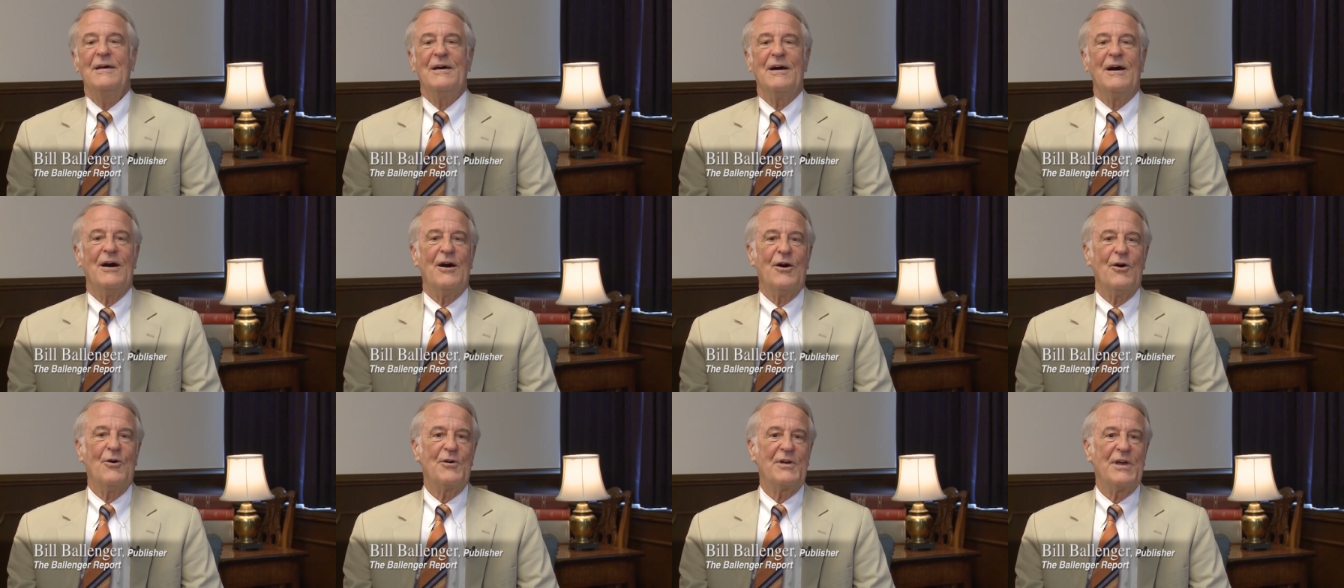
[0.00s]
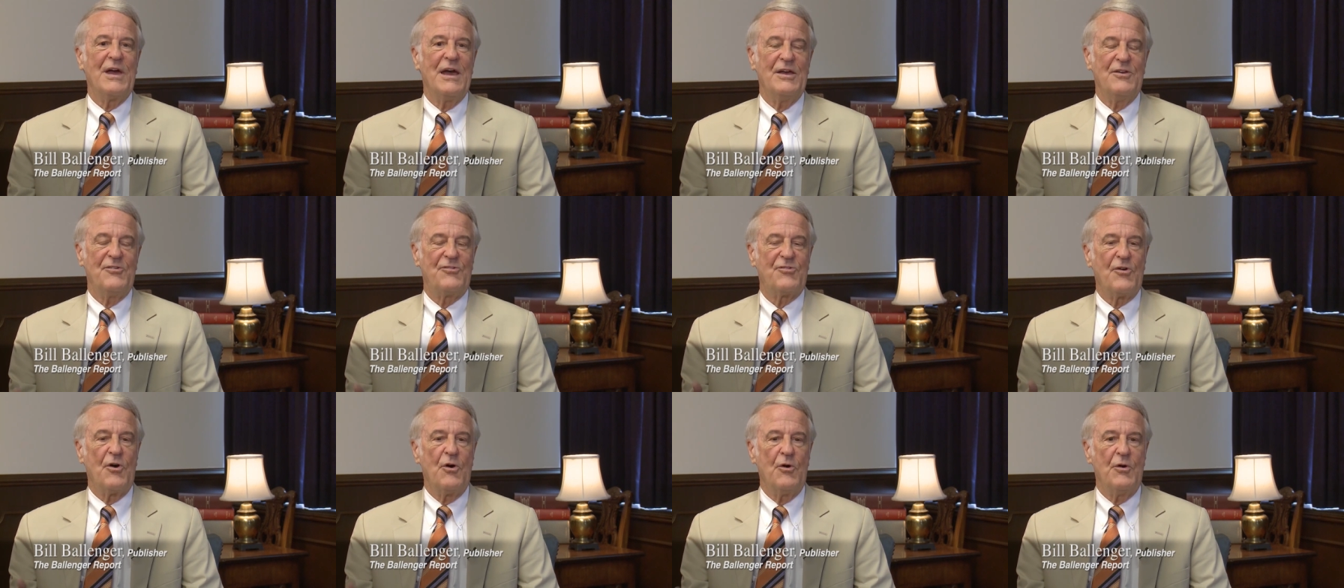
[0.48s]
Okay,
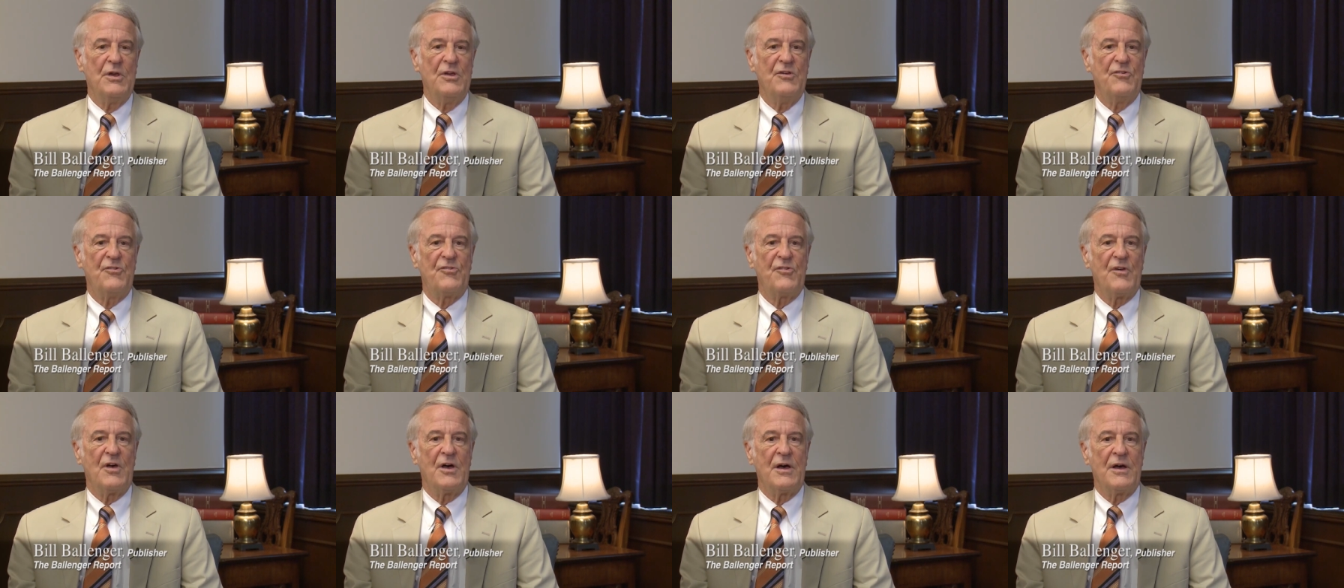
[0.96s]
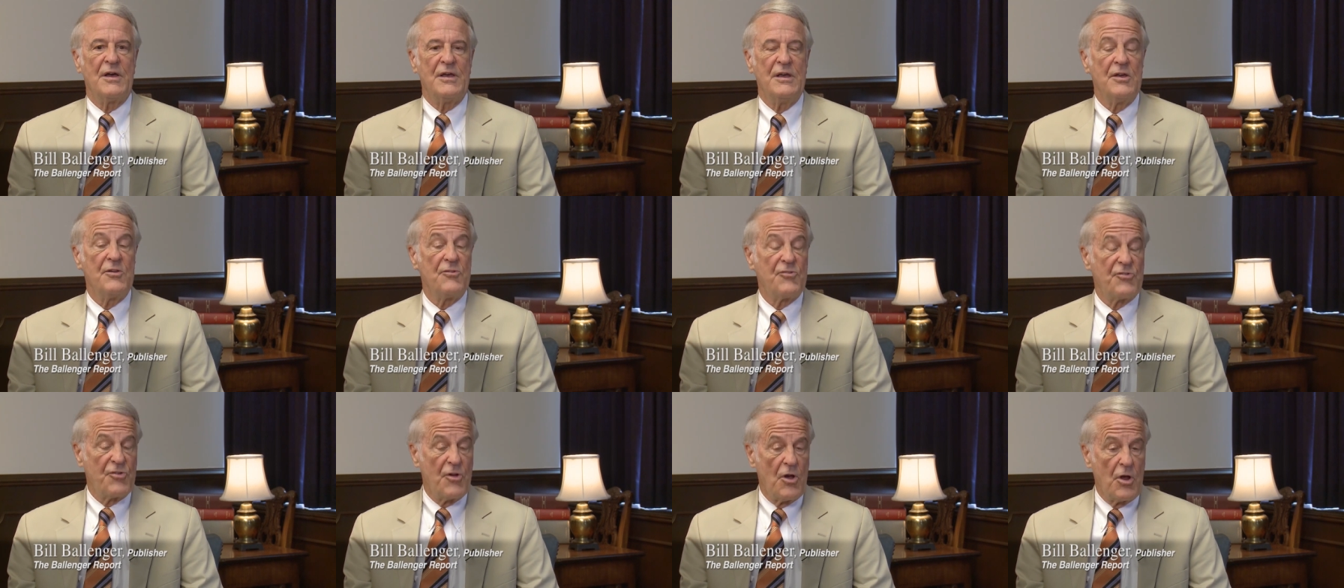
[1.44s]
so he's uh,
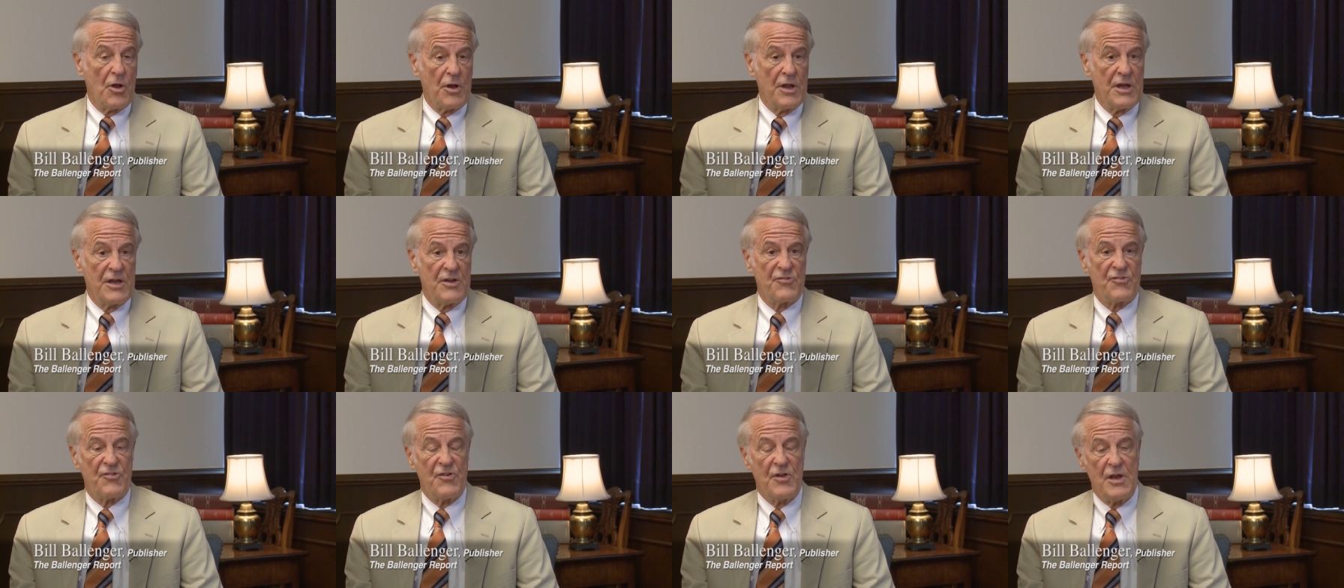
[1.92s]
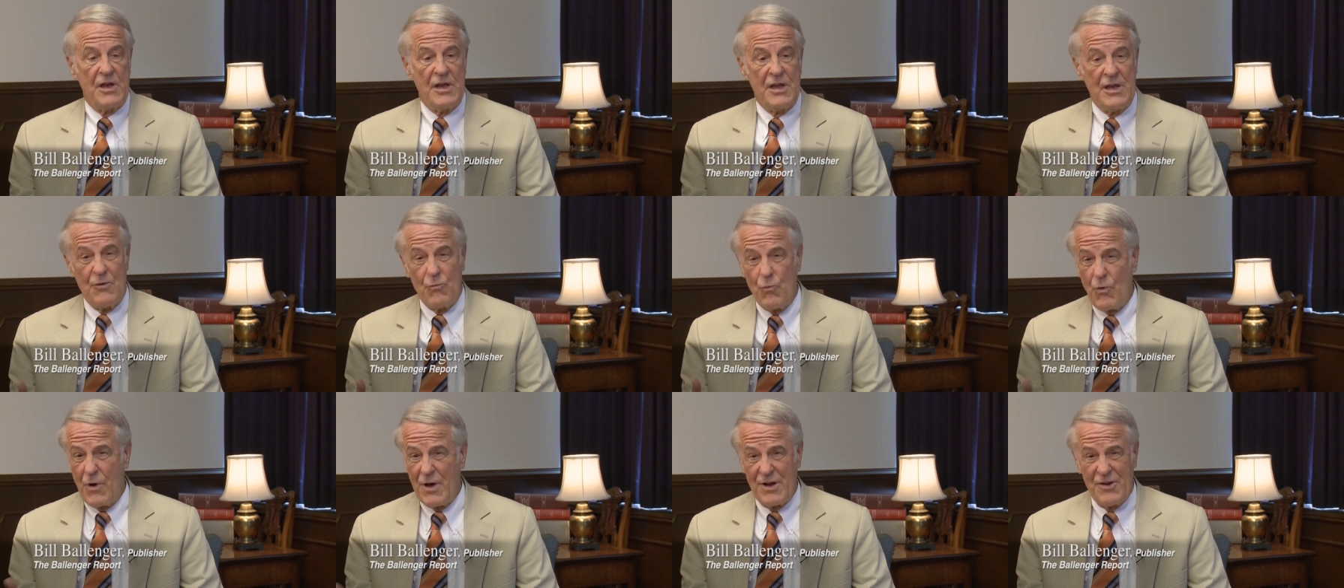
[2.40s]
in Salt Lake
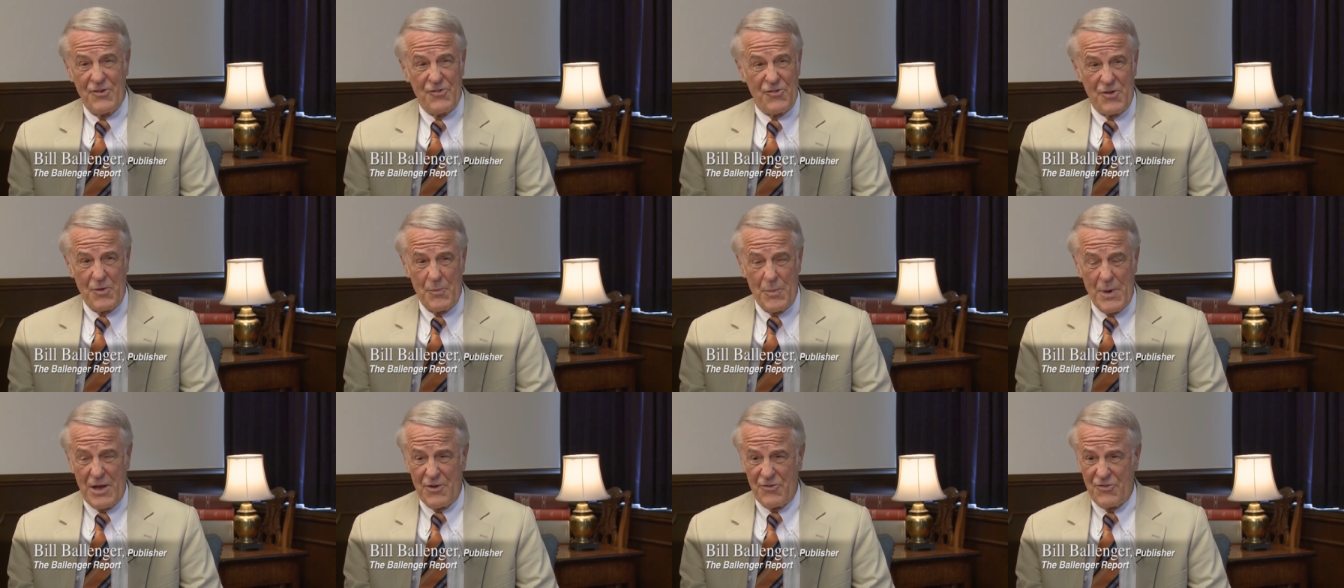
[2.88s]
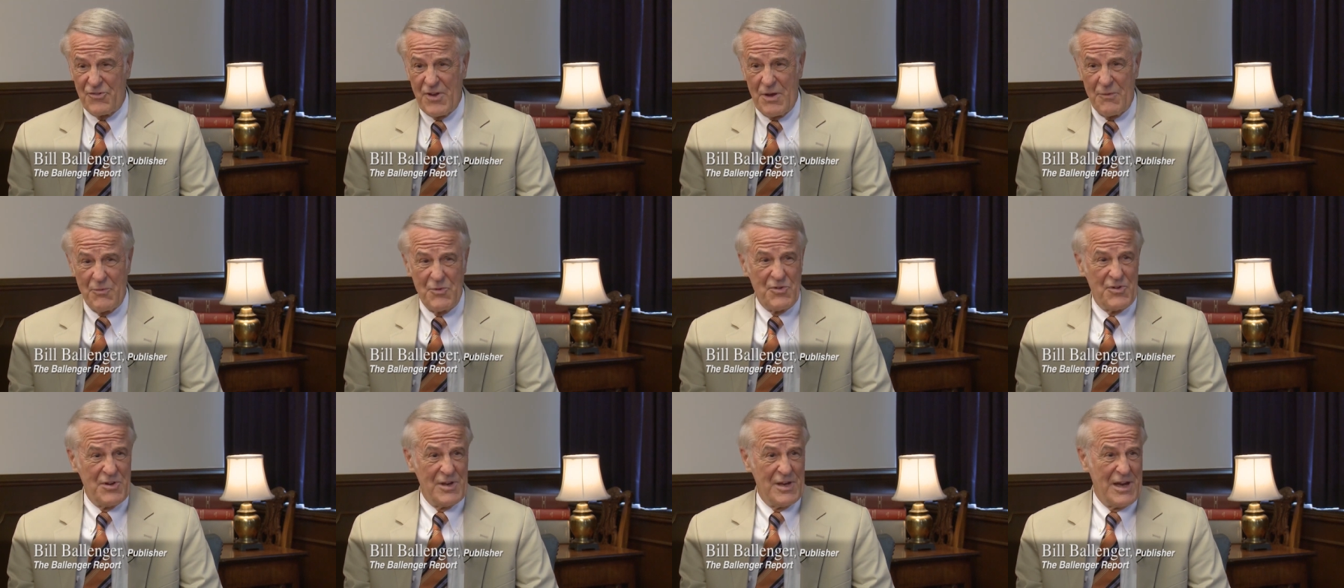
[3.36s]
City. What is he about
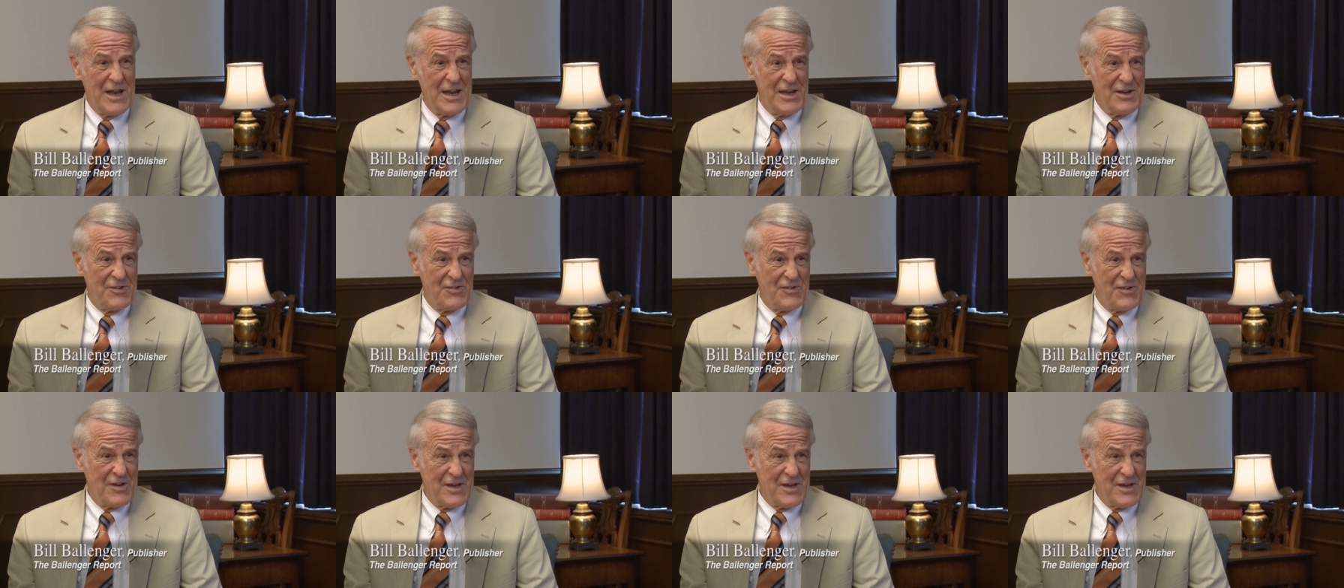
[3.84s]
17, 18?